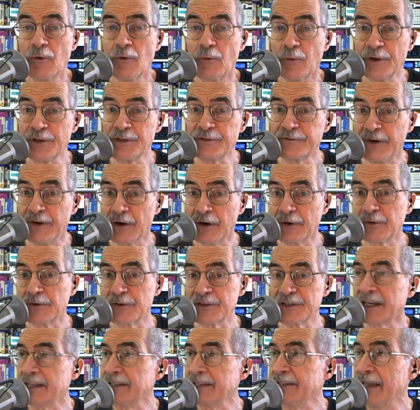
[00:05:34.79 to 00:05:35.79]
which
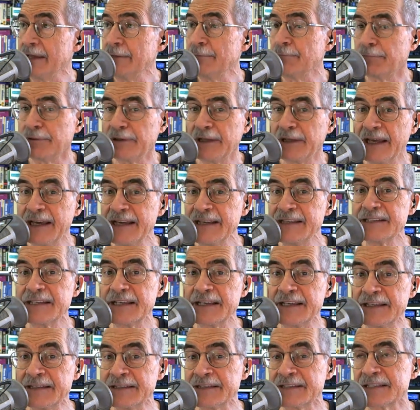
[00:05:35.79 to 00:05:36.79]
voters can then place
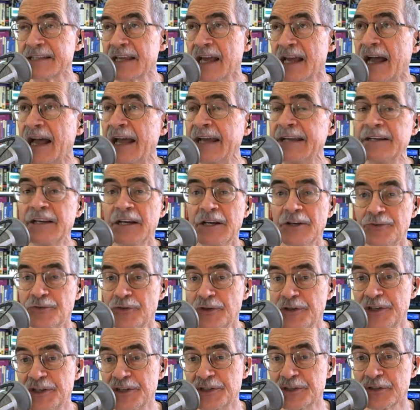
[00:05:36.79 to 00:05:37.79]
inside
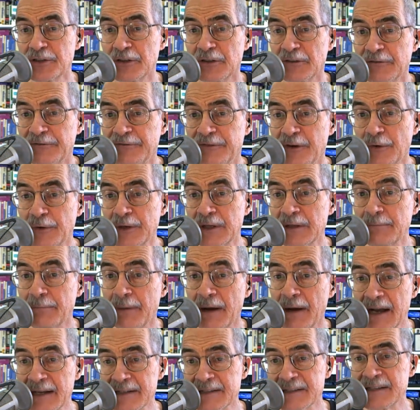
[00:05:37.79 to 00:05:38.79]
traditional voting
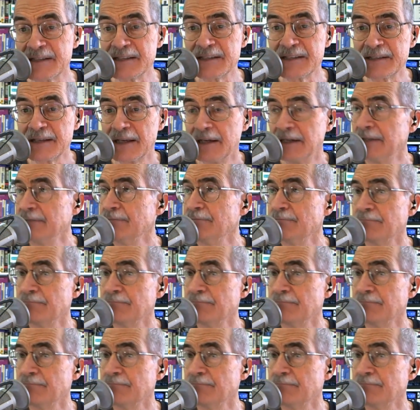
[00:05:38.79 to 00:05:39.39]
boxes,